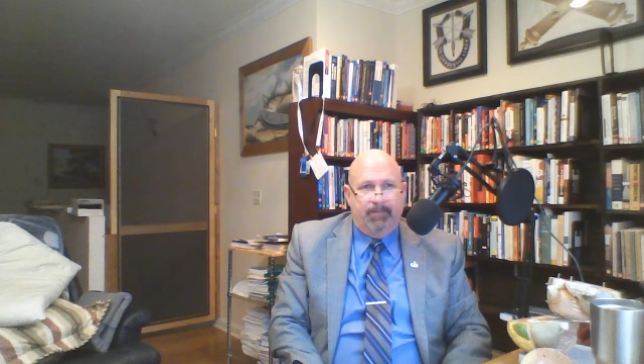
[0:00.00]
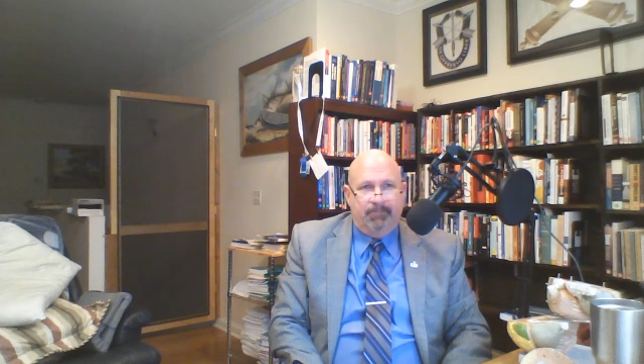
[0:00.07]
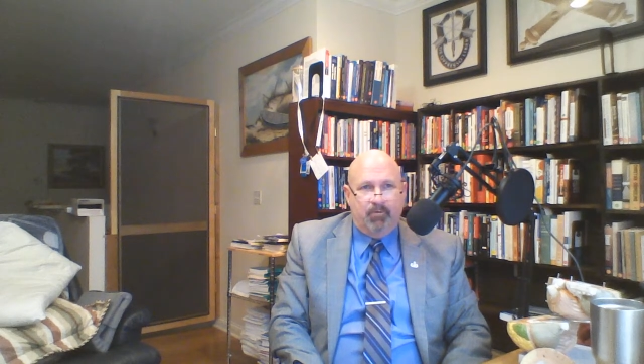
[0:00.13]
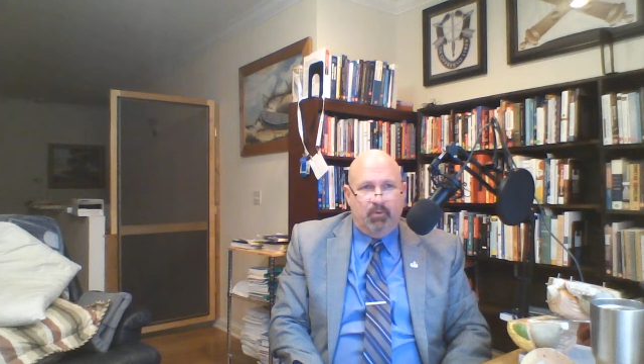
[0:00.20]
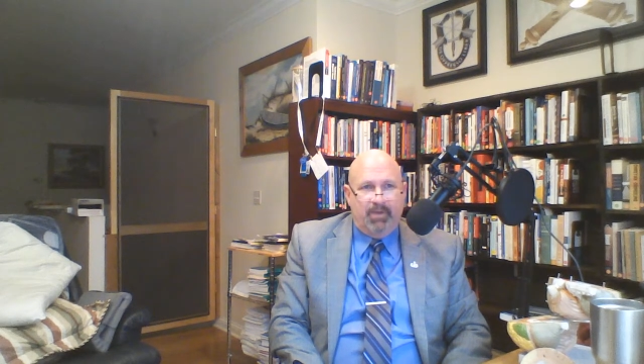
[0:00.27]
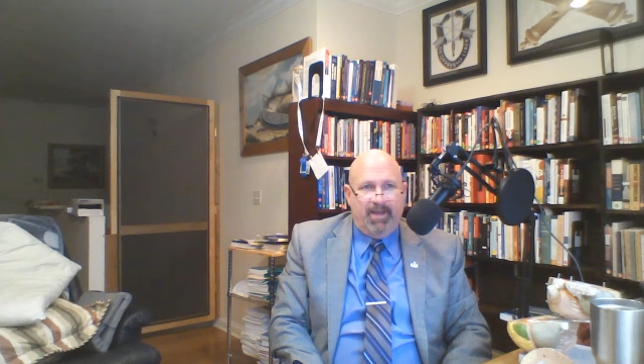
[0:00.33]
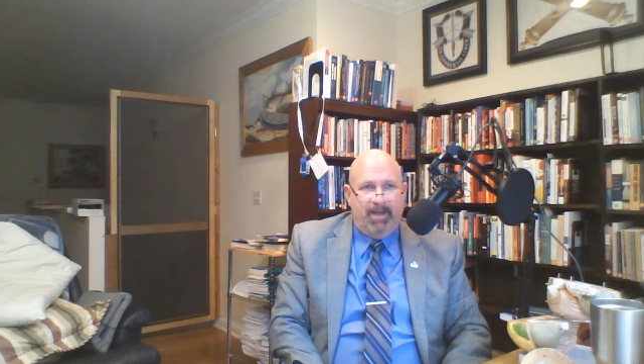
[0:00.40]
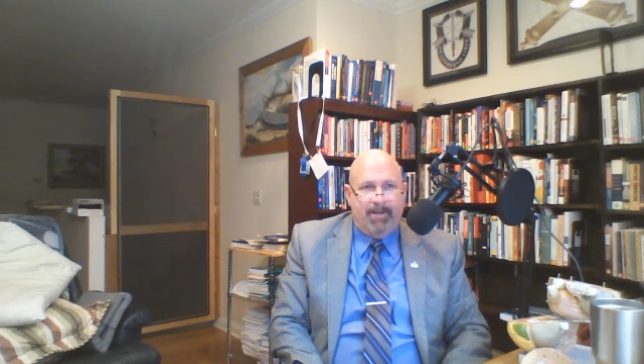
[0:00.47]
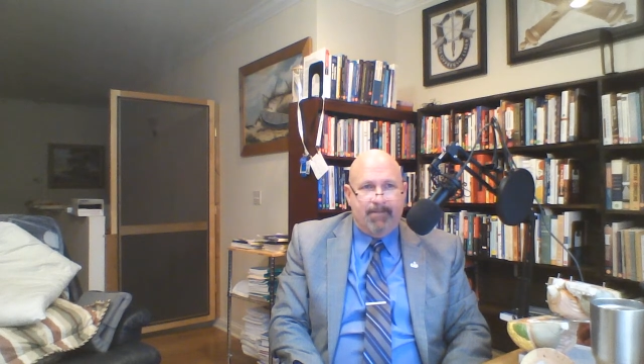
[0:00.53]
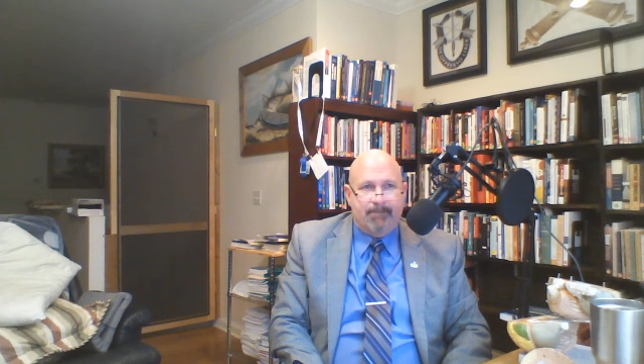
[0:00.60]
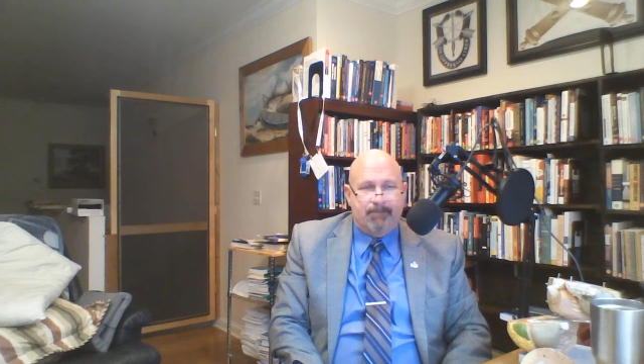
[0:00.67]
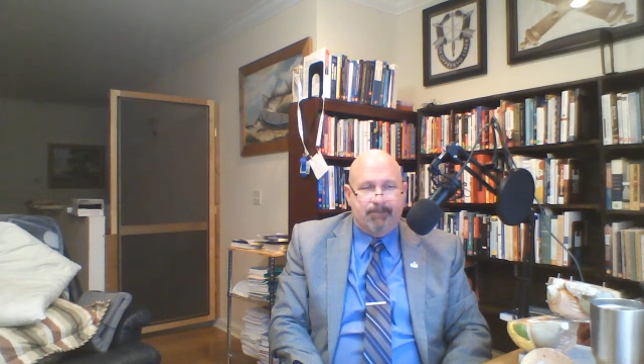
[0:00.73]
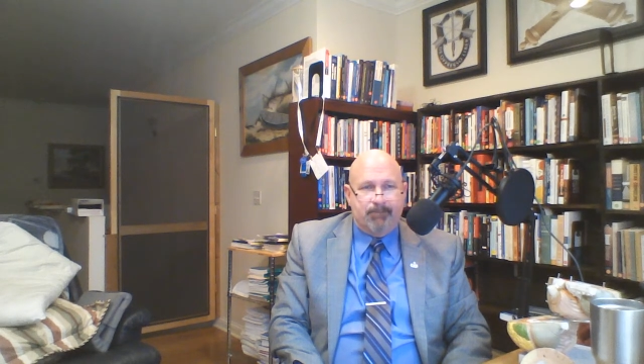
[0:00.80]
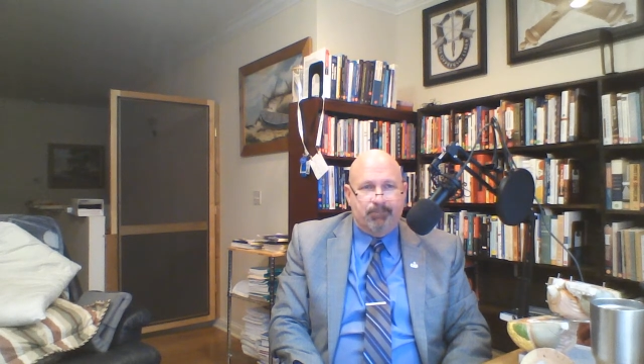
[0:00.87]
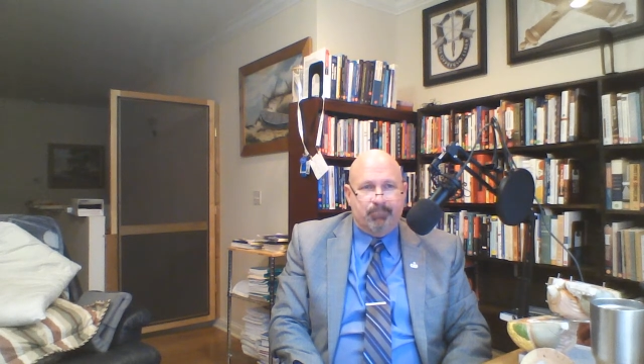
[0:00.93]
for that,
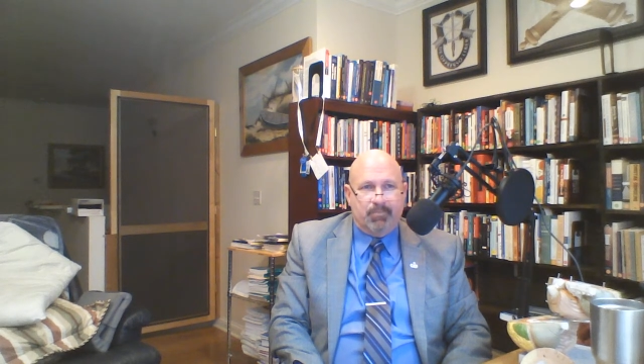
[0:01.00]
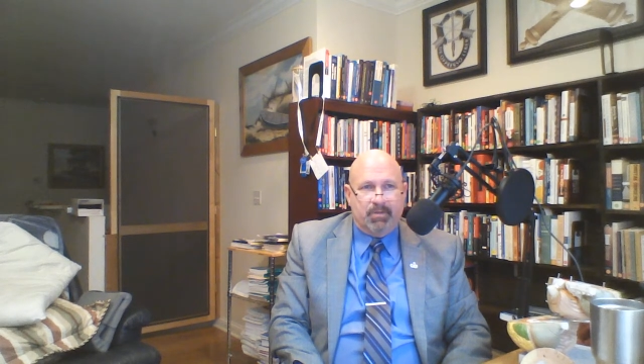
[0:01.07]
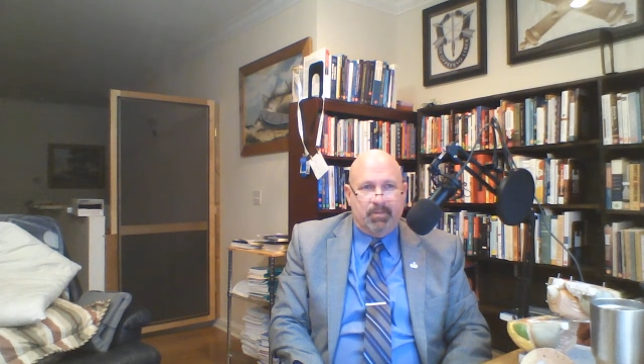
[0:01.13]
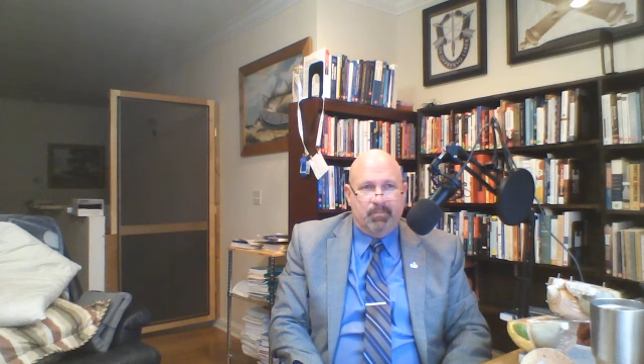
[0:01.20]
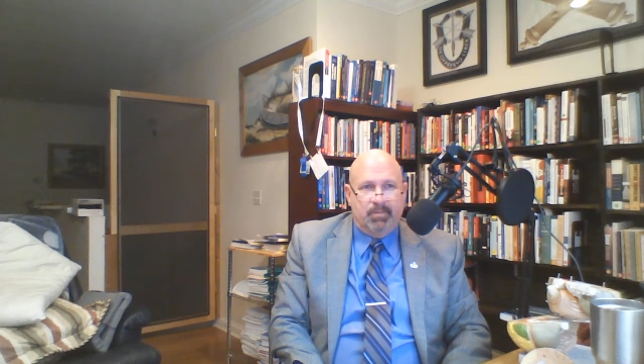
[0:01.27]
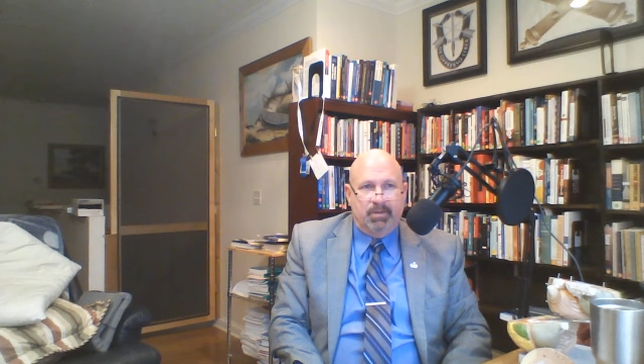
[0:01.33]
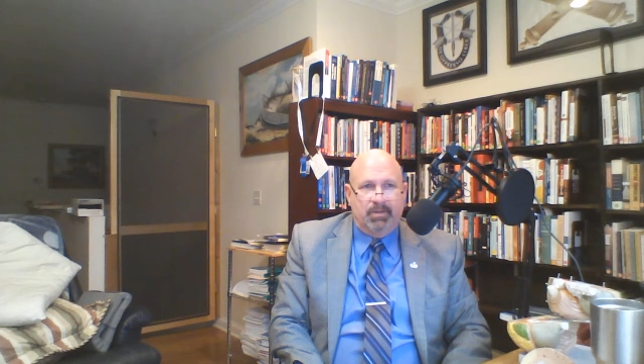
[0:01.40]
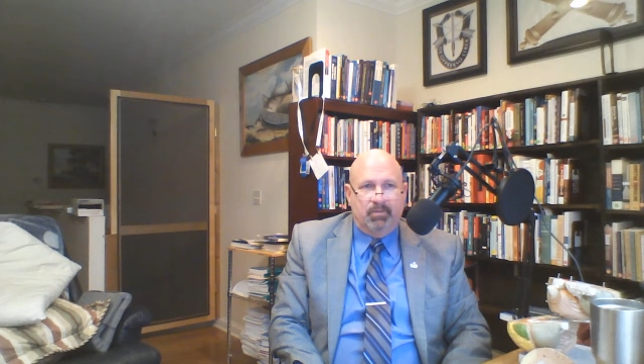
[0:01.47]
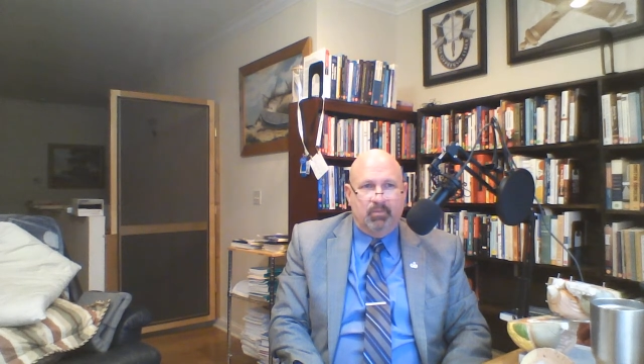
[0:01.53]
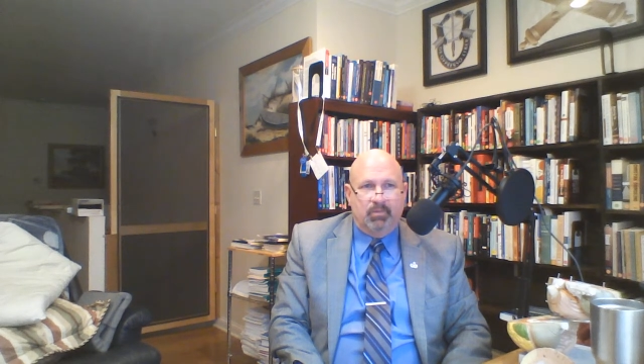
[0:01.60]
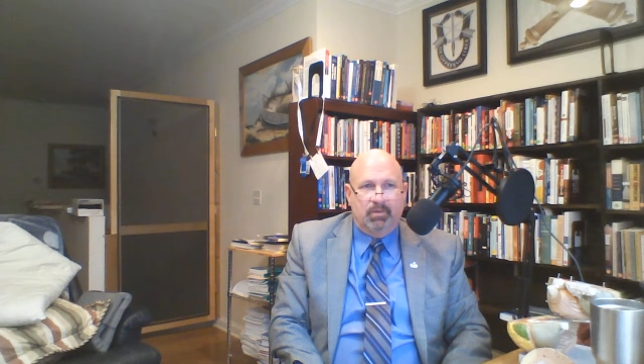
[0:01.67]
but